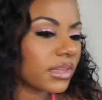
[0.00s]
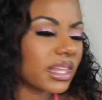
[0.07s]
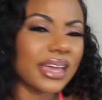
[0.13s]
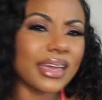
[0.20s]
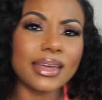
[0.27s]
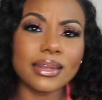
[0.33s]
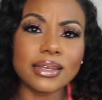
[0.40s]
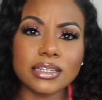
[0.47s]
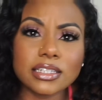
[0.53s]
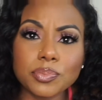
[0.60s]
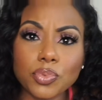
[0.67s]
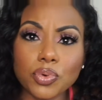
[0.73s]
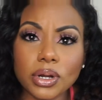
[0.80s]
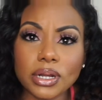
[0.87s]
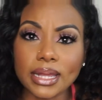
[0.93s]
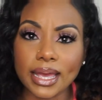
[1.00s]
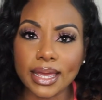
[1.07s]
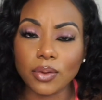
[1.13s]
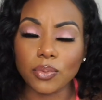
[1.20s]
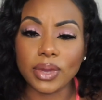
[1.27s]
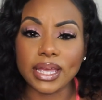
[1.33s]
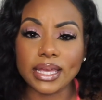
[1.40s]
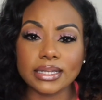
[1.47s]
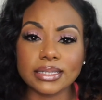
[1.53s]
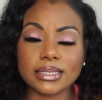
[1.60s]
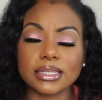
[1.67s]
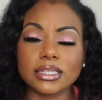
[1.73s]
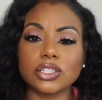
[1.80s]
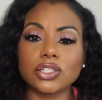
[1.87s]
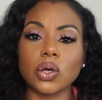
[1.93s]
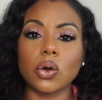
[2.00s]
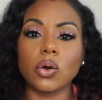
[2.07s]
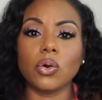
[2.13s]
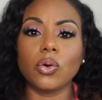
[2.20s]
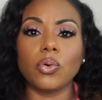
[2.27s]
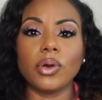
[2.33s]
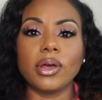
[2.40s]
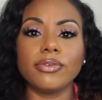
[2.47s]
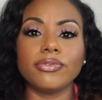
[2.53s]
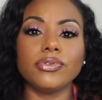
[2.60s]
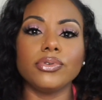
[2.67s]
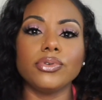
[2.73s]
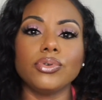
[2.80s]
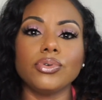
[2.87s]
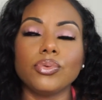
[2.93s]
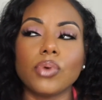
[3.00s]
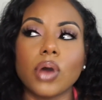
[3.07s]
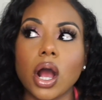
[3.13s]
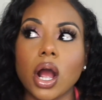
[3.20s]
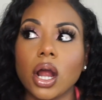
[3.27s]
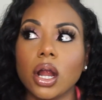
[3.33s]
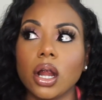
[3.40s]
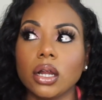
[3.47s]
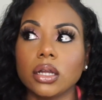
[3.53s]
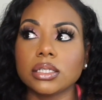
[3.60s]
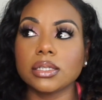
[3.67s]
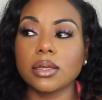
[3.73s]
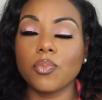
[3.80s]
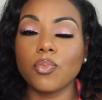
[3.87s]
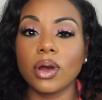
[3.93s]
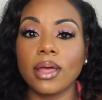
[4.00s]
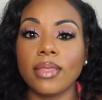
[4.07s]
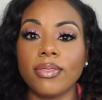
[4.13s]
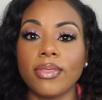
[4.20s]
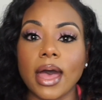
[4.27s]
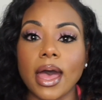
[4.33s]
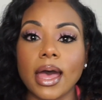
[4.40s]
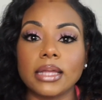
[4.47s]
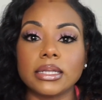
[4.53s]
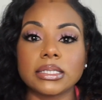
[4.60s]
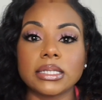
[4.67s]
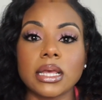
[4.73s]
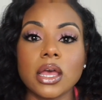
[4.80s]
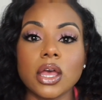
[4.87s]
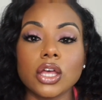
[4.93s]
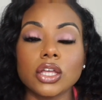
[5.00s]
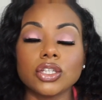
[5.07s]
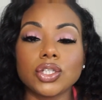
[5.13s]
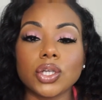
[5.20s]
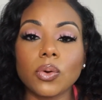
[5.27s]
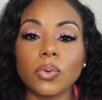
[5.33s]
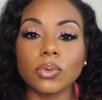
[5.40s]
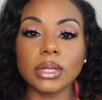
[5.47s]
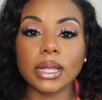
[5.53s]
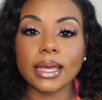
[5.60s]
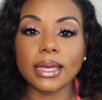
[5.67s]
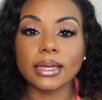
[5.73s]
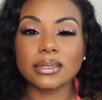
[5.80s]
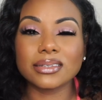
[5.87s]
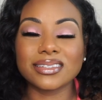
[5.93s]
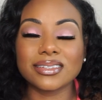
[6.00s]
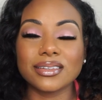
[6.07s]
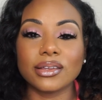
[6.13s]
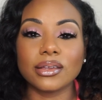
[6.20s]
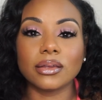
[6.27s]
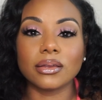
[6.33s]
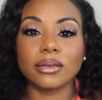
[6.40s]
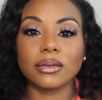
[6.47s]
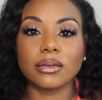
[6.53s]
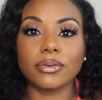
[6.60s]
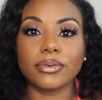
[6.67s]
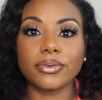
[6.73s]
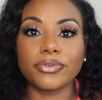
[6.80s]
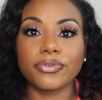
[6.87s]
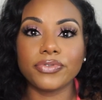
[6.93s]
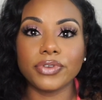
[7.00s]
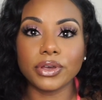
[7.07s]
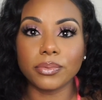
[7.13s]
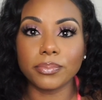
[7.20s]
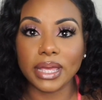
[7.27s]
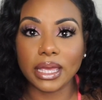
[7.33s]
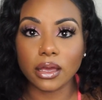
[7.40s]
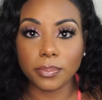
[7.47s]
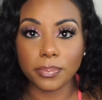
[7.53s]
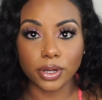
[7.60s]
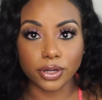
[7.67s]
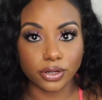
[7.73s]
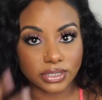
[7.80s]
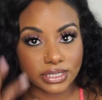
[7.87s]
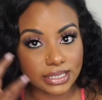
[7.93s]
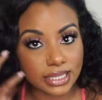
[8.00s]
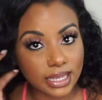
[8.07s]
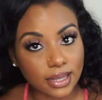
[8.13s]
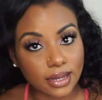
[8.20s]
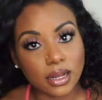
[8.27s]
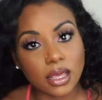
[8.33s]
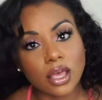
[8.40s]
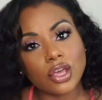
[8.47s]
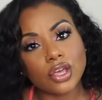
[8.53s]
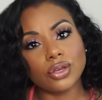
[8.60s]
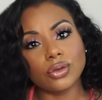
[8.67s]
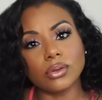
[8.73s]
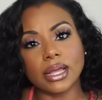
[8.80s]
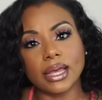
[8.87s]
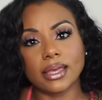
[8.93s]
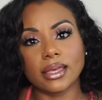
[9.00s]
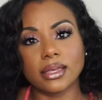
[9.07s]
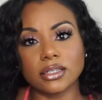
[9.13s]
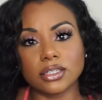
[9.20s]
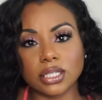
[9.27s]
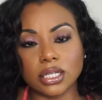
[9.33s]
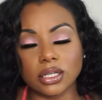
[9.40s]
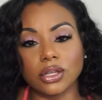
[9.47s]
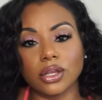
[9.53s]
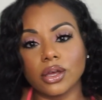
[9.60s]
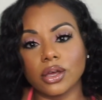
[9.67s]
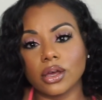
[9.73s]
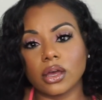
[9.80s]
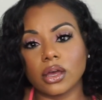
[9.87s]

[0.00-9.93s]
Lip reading: It is more lightweight, so if you are someone that don't like to feel makeup on your skin, you like it to look